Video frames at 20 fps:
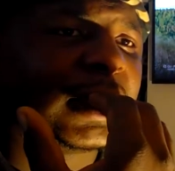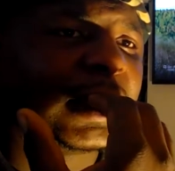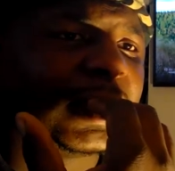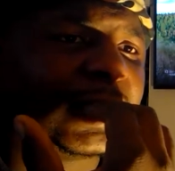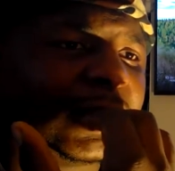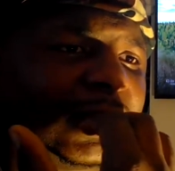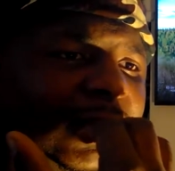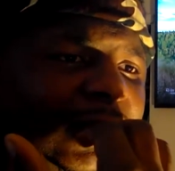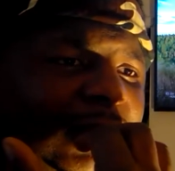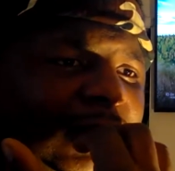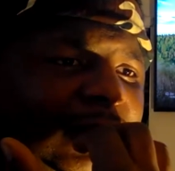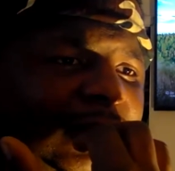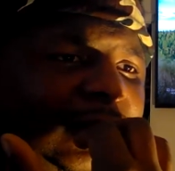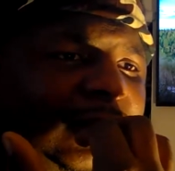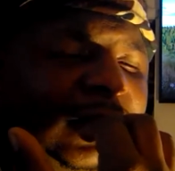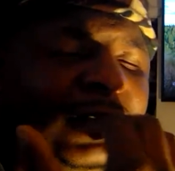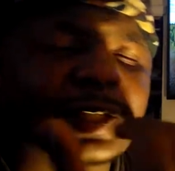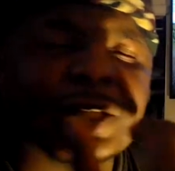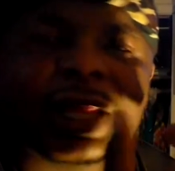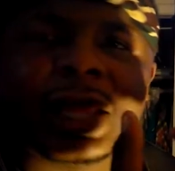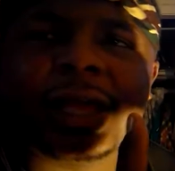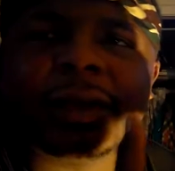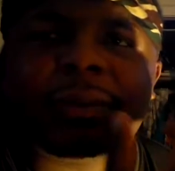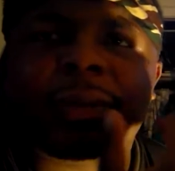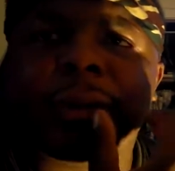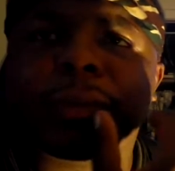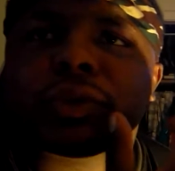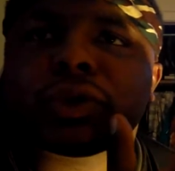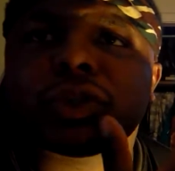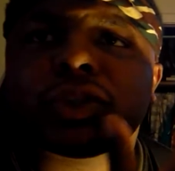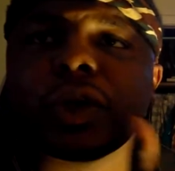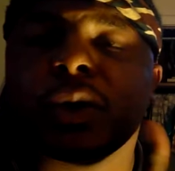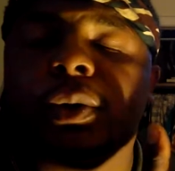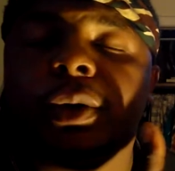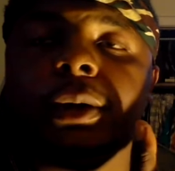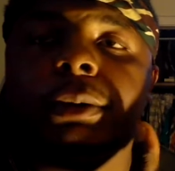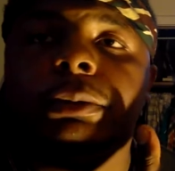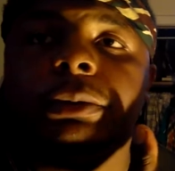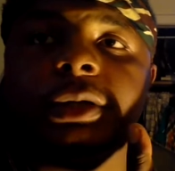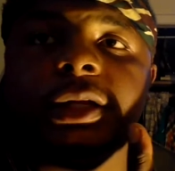uh, like people show
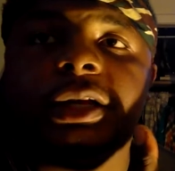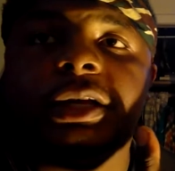him